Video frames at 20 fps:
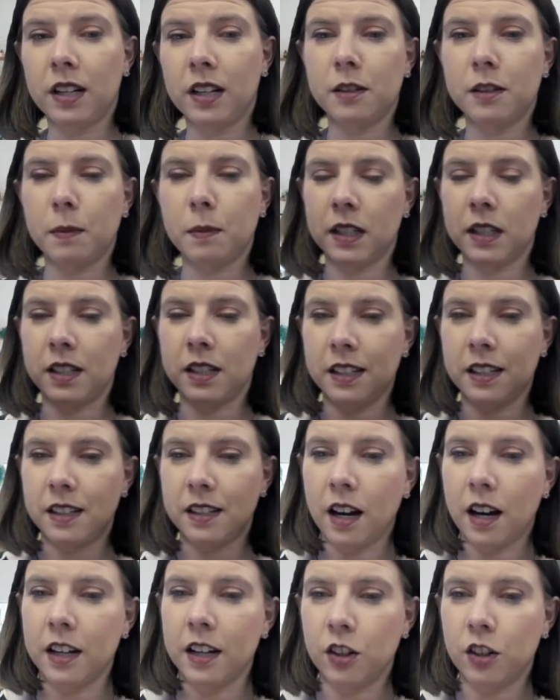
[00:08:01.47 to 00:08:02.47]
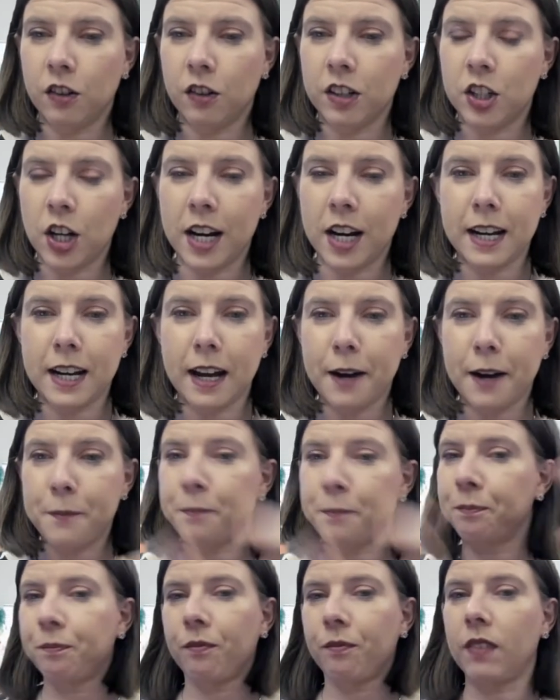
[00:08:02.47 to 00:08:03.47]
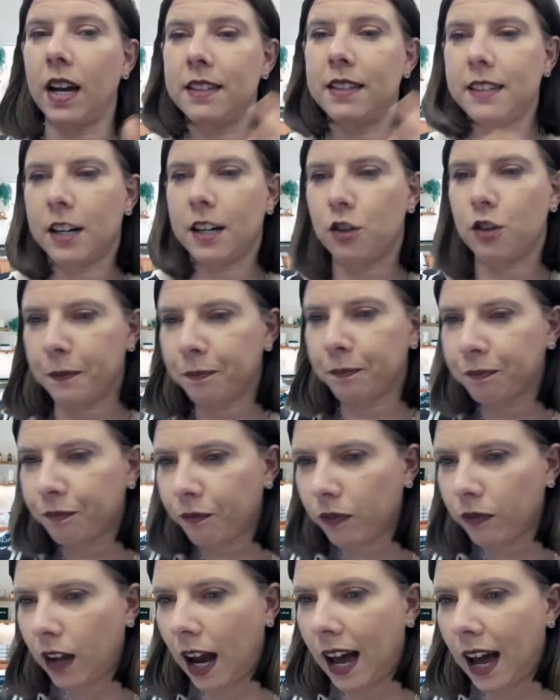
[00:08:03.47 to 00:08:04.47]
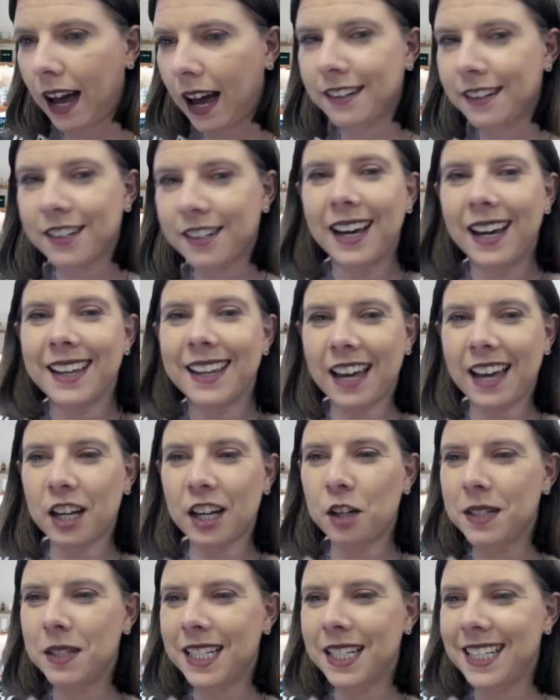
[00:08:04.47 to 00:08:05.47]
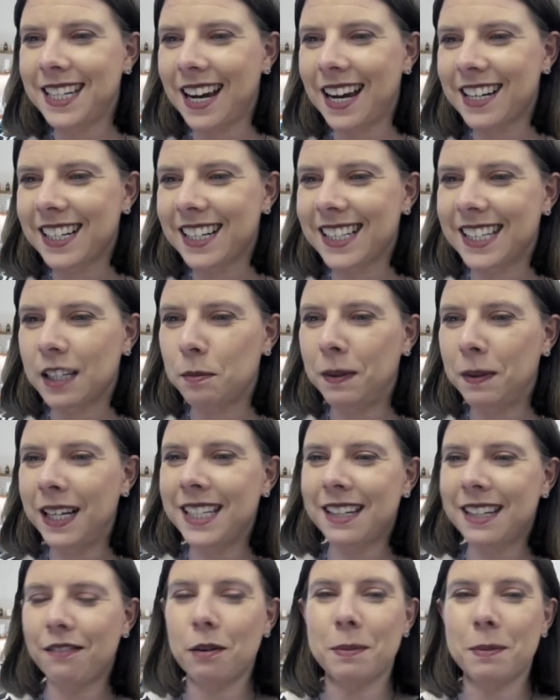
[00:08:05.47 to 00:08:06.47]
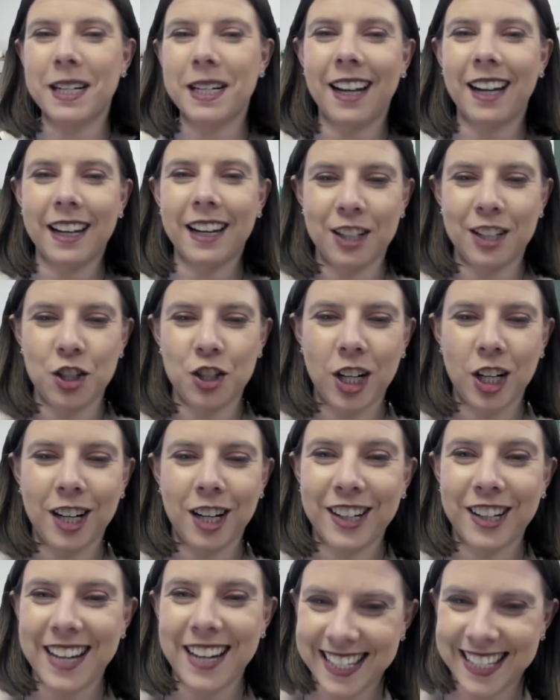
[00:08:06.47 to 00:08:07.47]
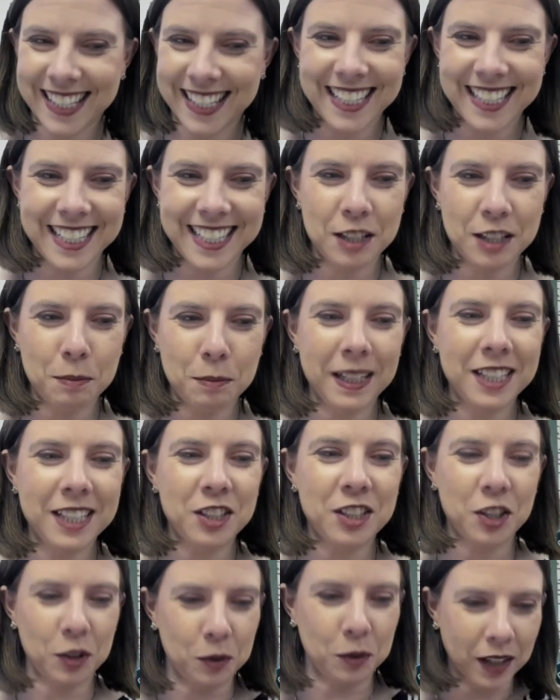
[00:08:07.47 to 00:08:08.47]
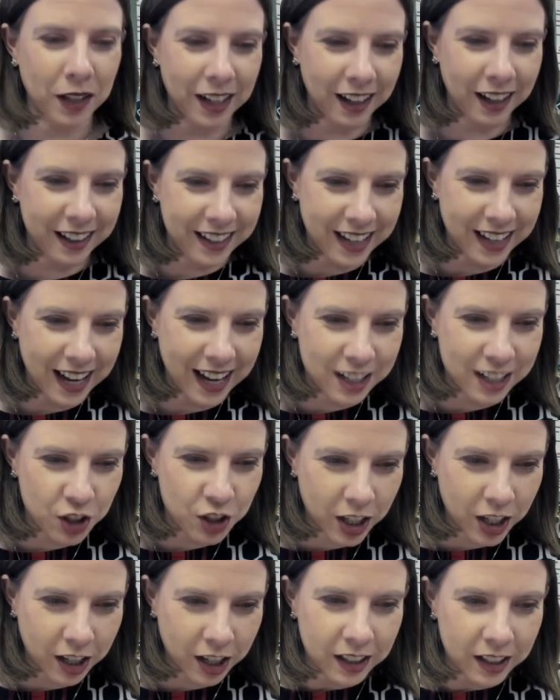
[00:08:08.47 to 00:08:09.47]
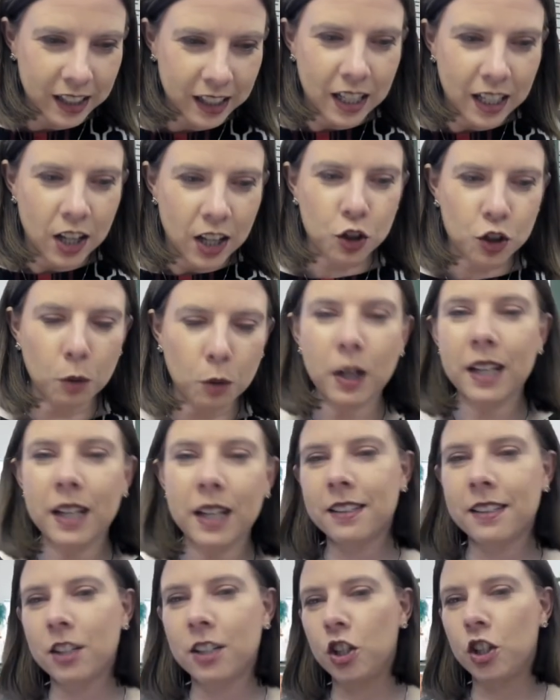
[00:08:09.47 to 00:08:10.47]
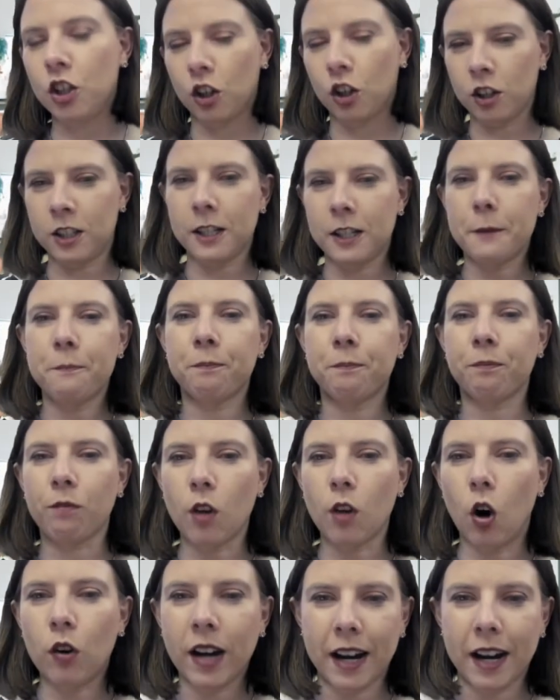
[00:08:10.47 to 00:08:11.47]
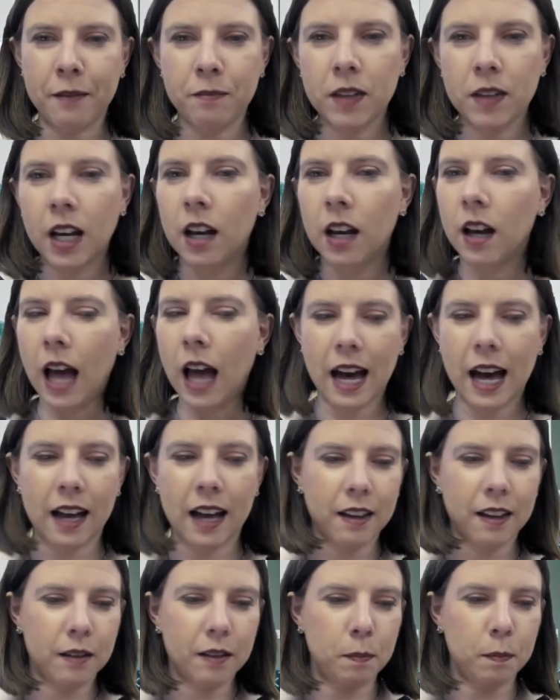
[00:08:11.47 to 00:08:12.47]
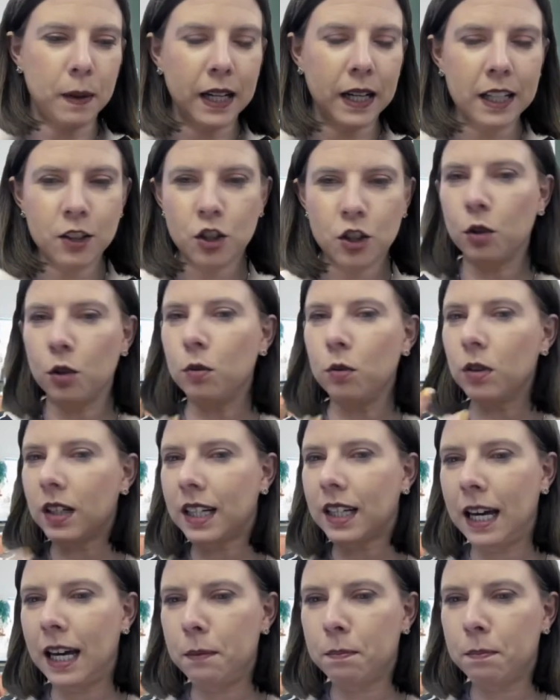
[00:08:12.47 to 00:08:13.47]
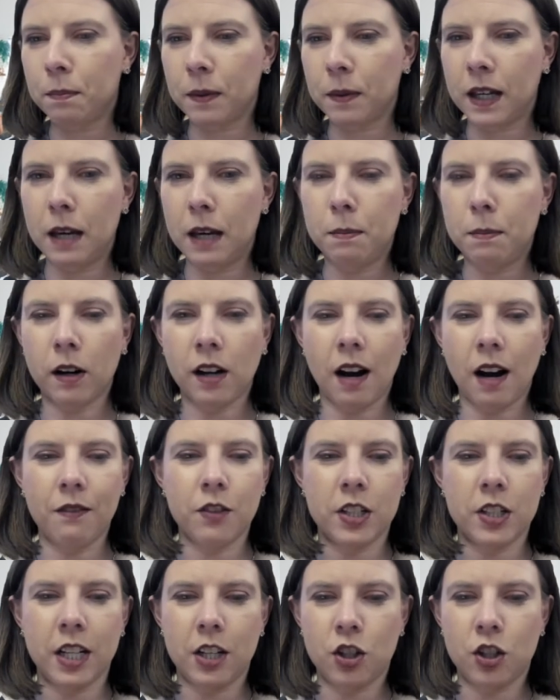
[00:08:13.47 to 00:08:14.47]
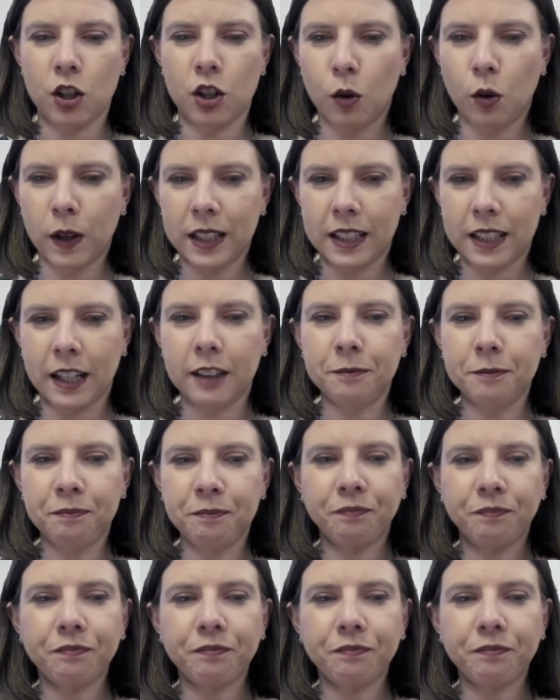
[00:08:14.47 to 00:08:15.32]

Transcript: Is it because it isn't high on your agenda, et cetera? And thank you indeed, Daniel says, please everybody like and share. Yes, indeed, please do like and share. So Maria says she does. Okay, uh, please do keep keep our conversation going there.